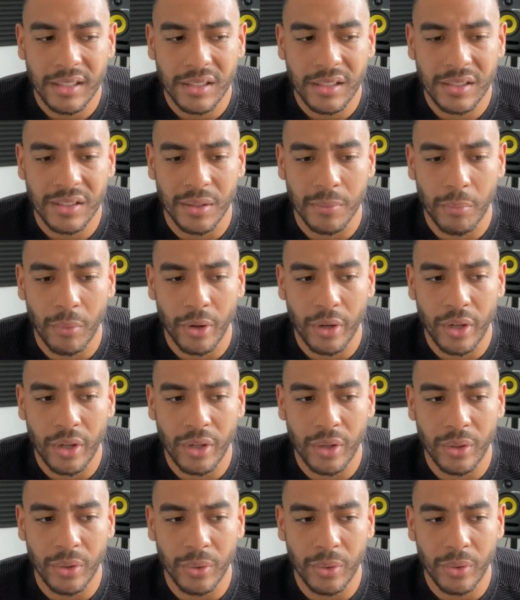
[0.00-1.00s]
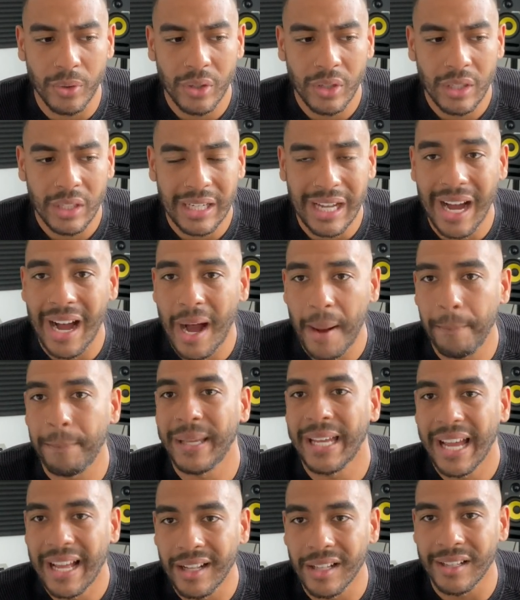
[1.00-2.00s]
someone who can't
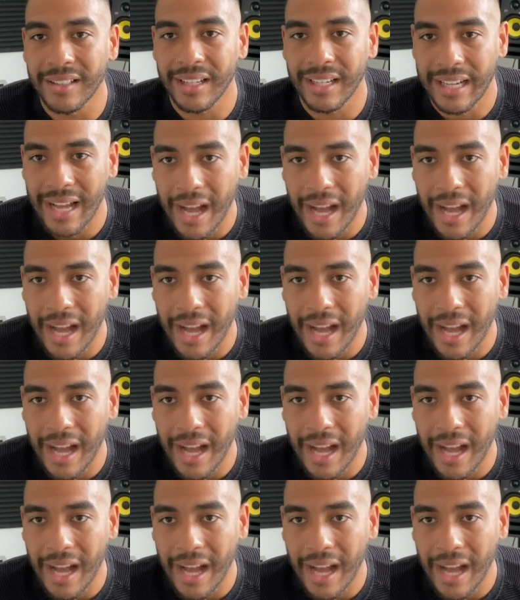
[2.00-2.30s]
be held